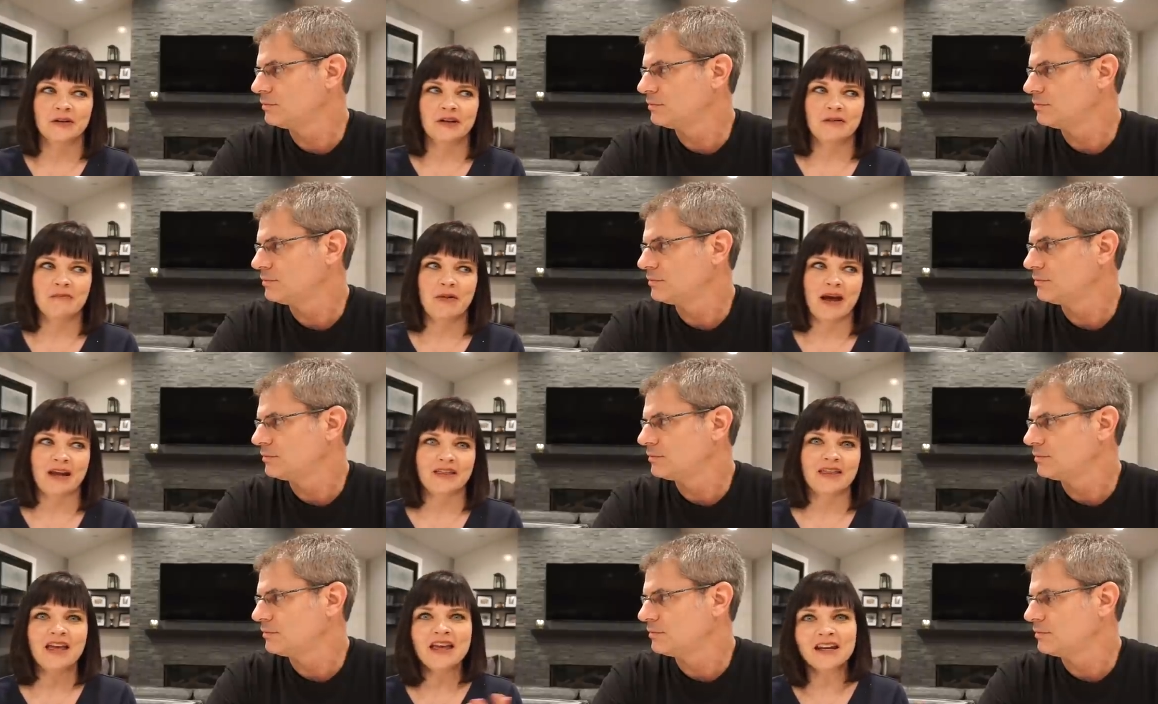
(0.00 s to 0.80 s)
Speaker 1: And
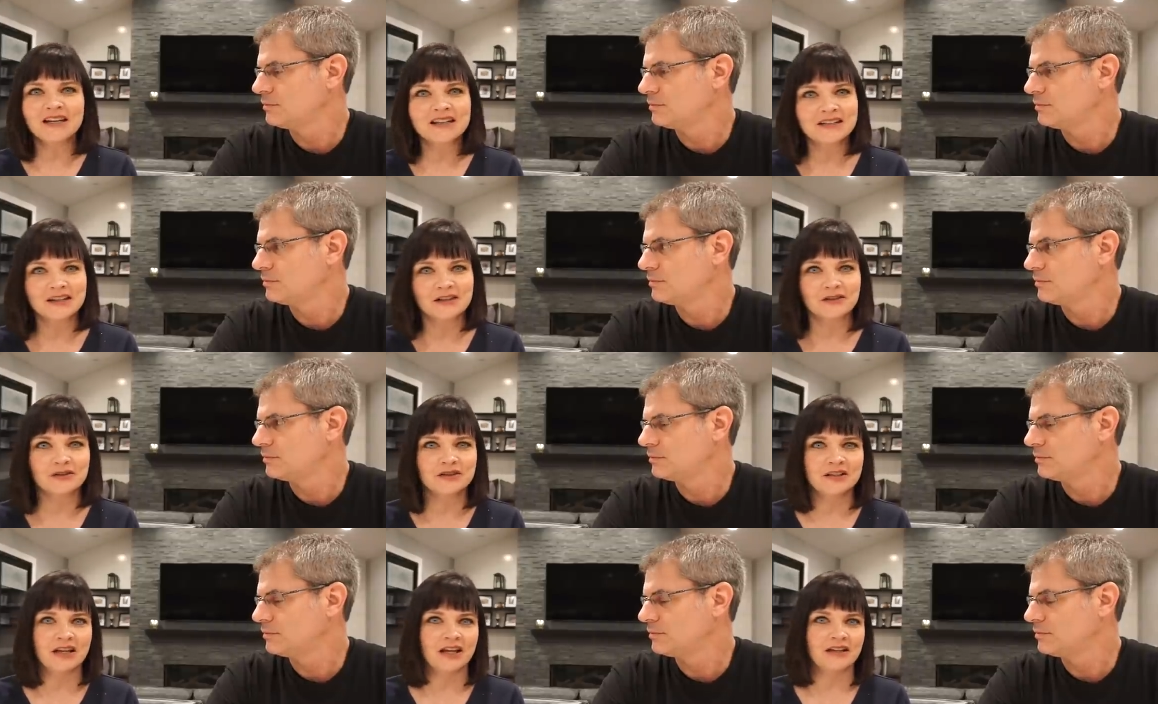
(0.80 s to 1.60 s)
back then I didn't
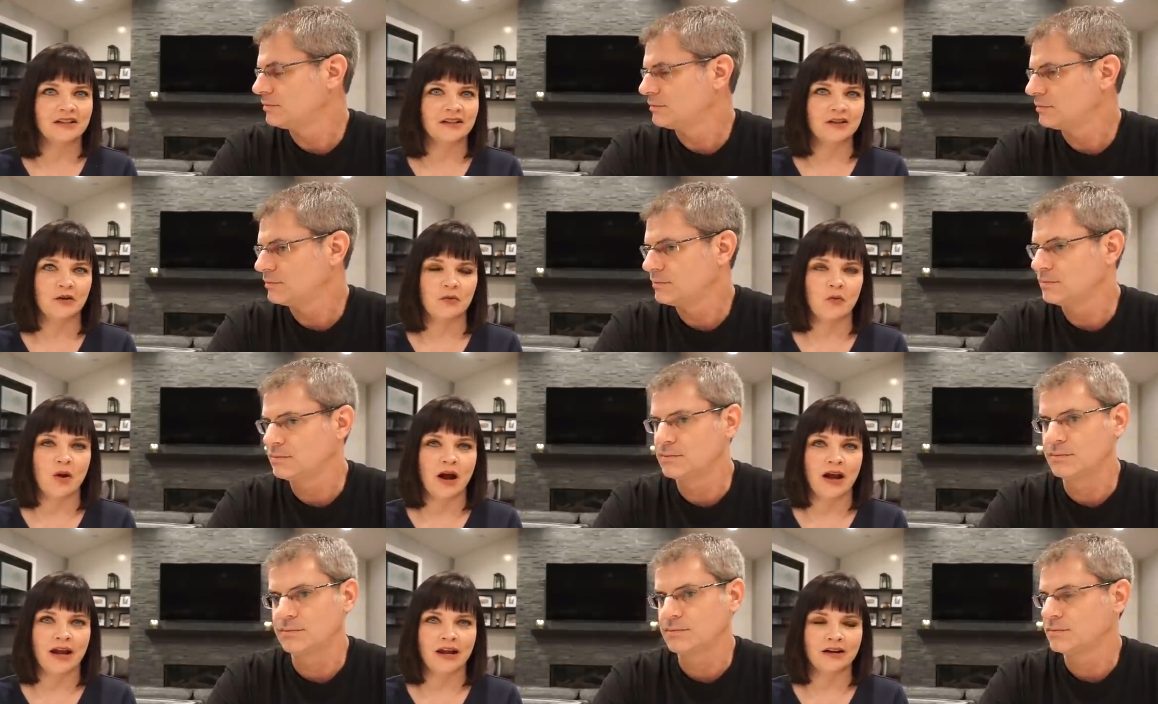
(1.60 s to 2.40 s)
understand, you know,
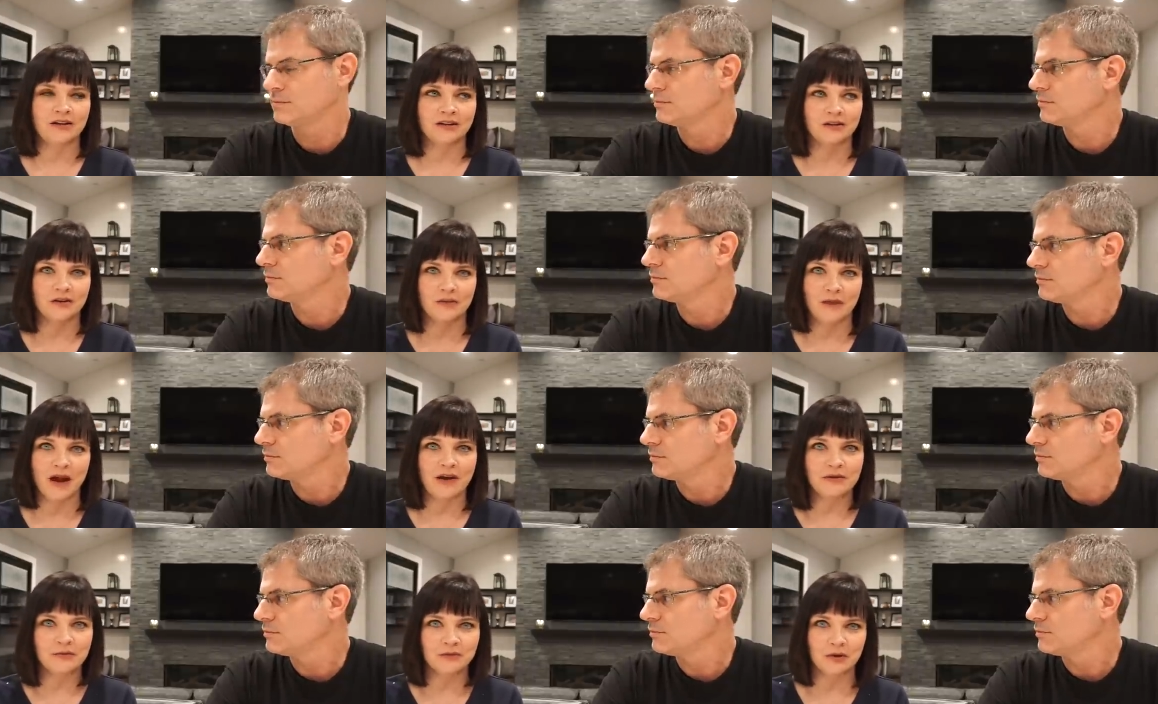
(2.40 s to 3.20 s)
why I couldn't go to the
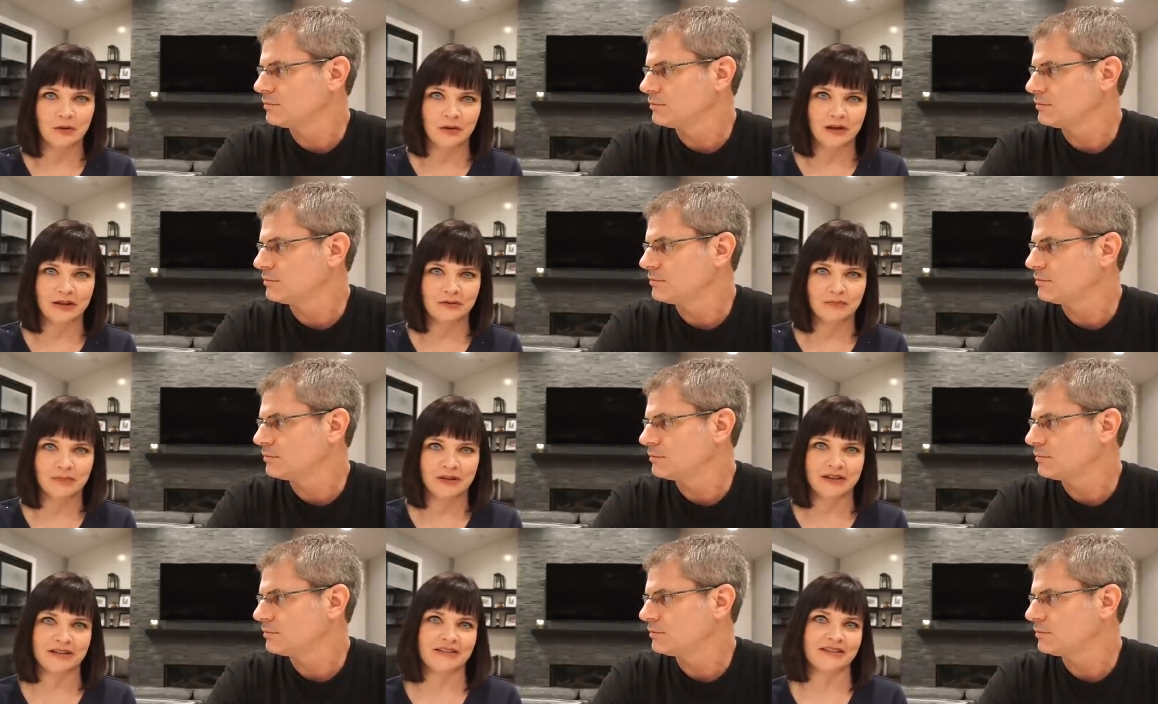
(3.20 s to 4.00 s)
bathroom real
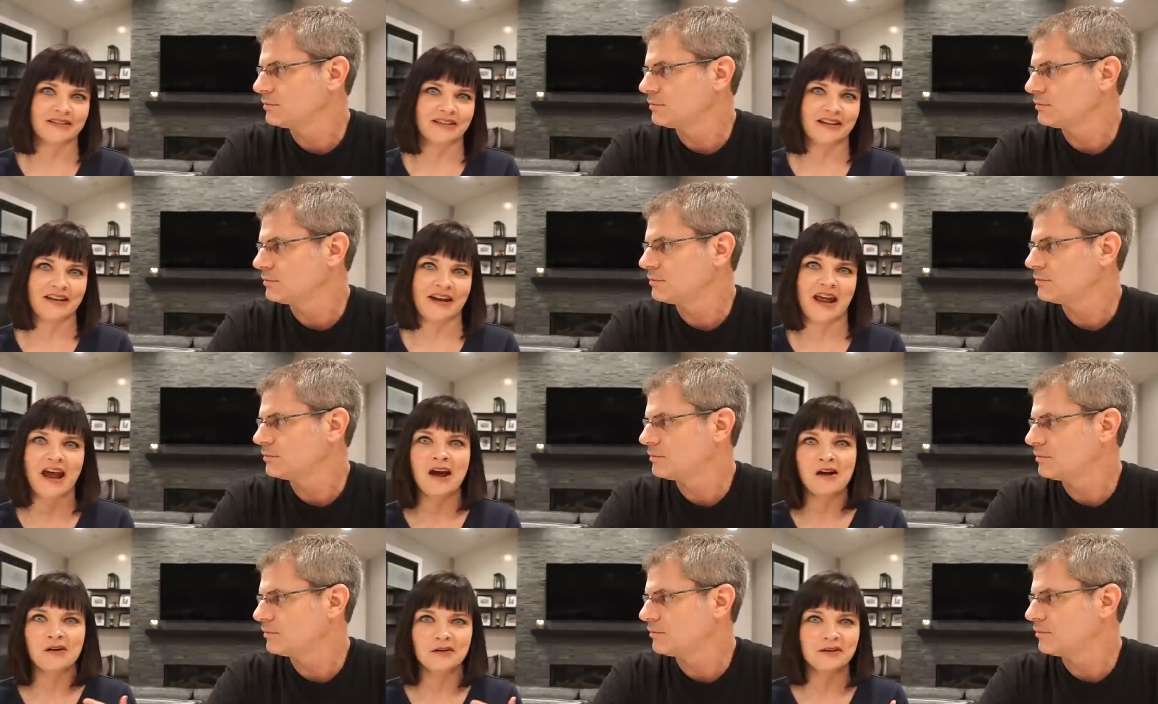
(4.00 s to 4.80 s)
quick, but
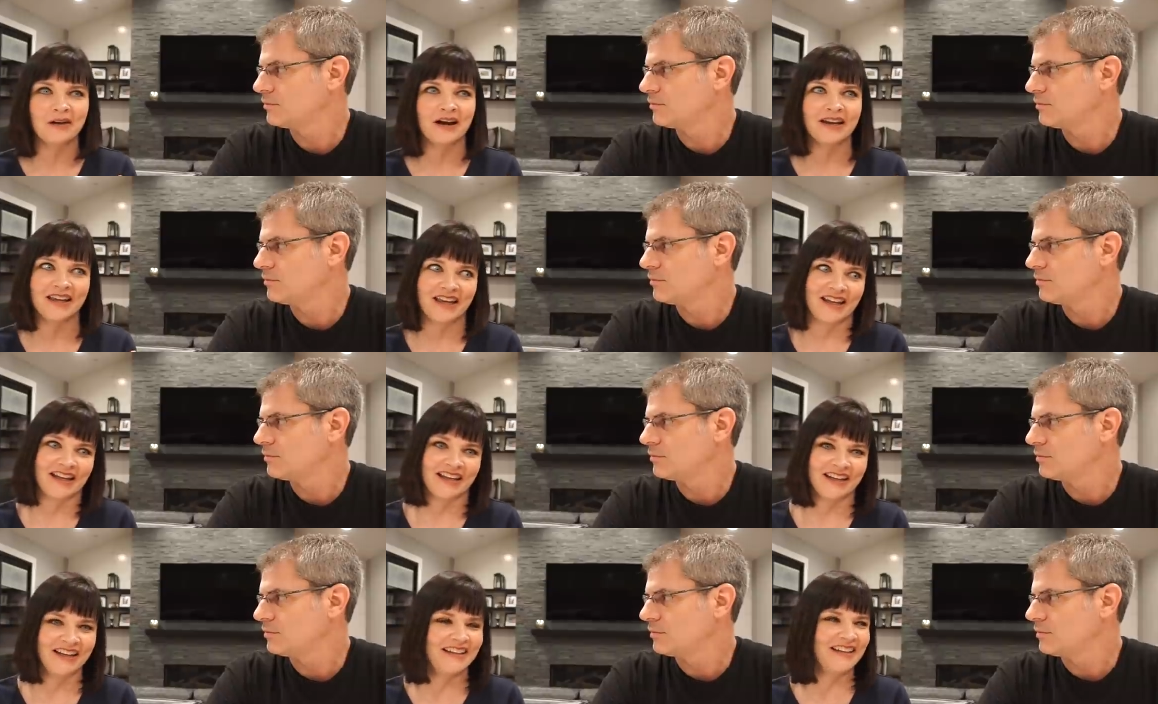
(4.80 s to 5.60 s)
now I get